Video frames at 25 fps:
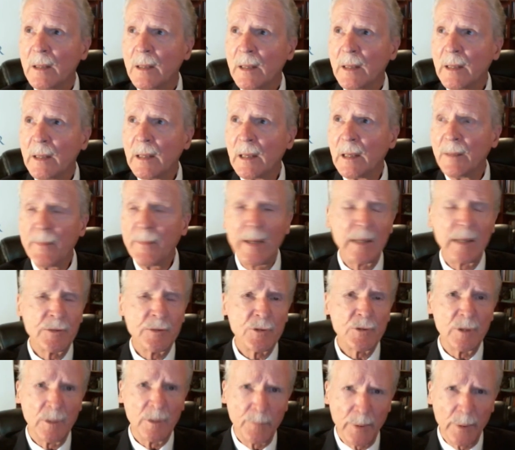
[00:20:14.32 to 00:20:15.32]
And I
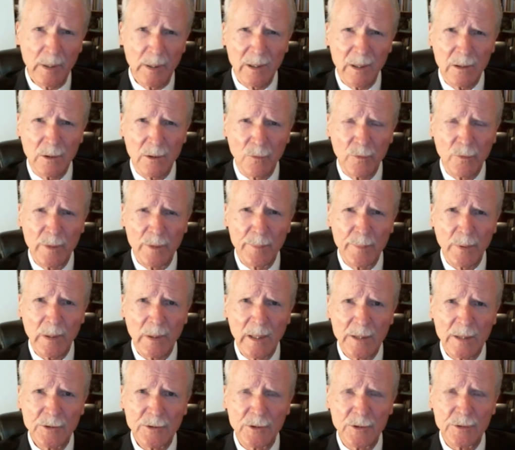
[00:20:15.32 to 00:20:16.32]
imagine the political
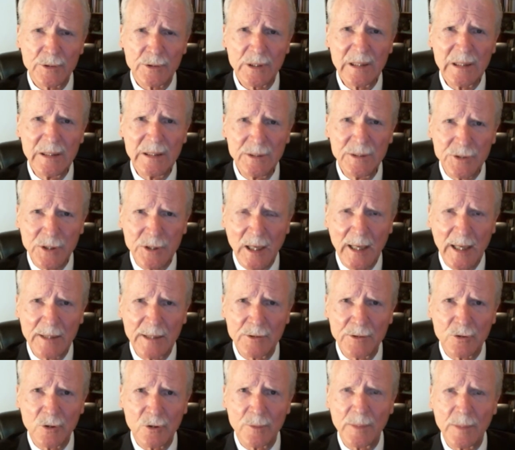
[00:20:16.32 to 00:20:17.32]
repercussions inside
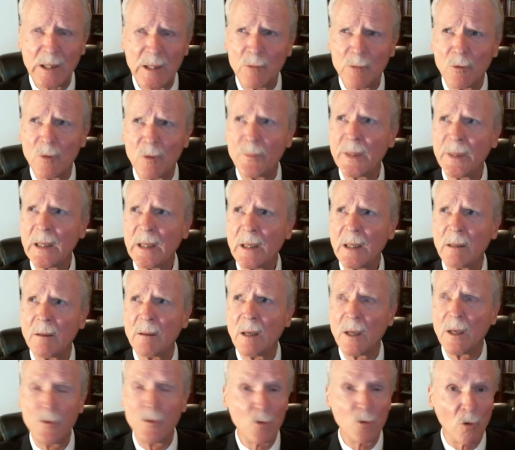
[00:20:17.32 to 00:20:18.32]
Germany will be
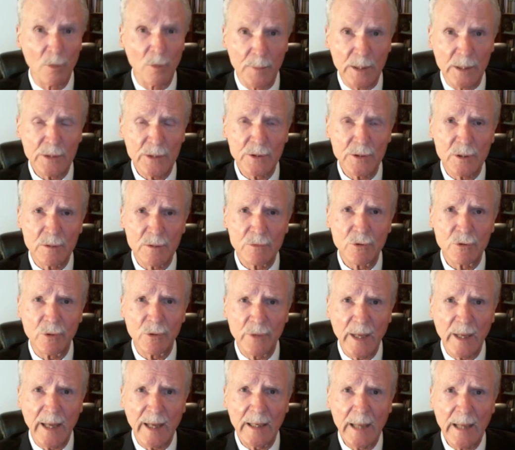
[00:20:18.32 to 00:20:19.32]
enormous
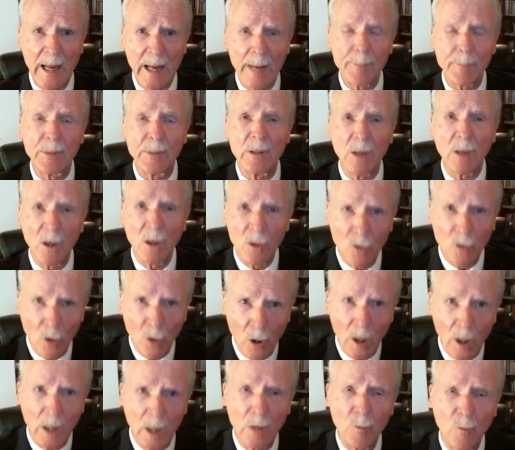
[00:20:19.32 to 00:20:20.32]
should that happen,
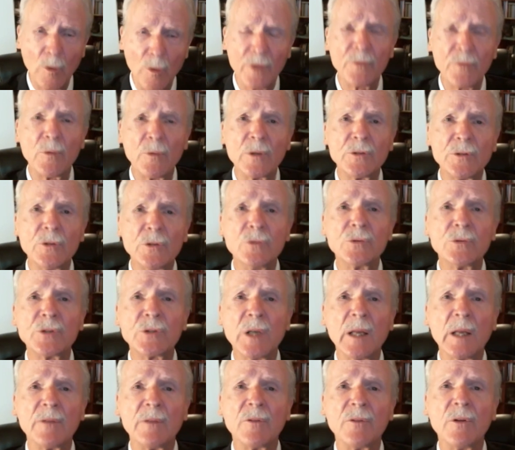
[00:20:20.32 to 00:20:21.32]
along with what you
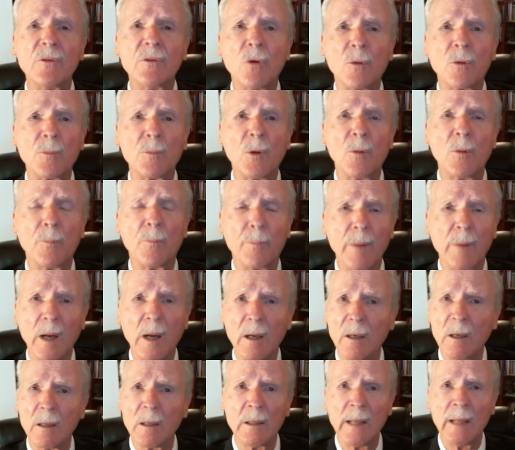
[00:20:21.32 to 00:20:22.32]
said, the normal
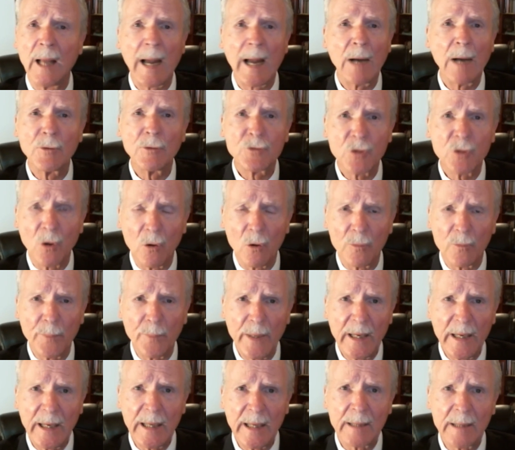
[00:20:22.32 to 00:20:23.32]
household
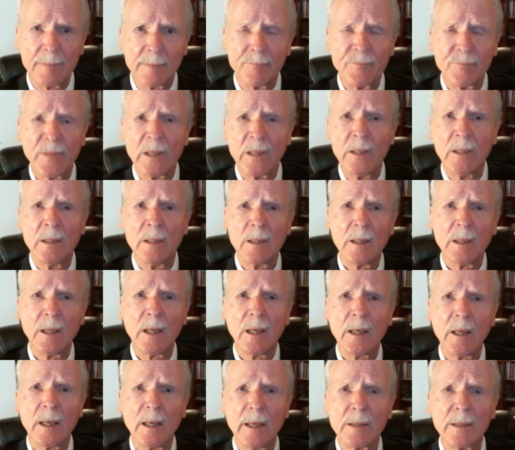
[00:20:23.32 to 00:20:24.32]
paying
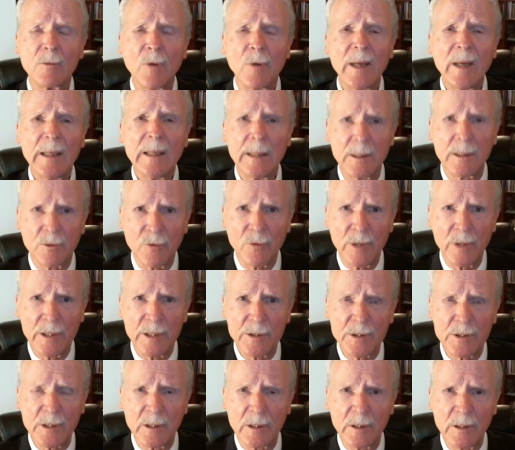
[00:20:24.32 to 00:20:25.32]
a great
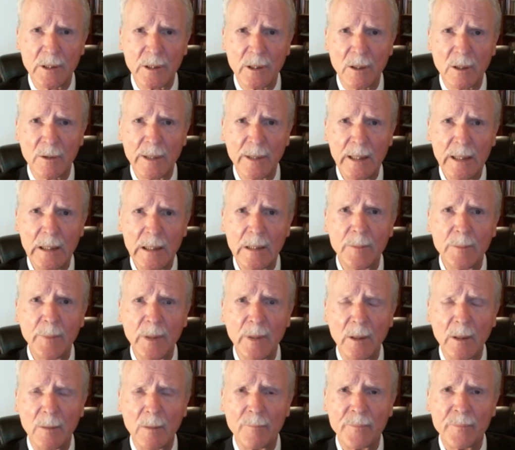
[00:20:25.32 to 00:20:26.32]
increase in their heating
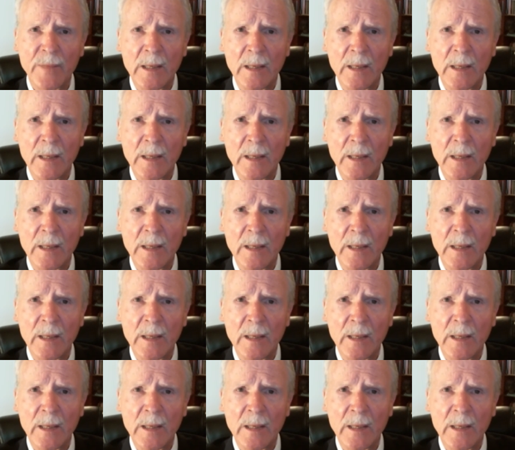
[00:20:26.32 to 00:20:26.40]
bill.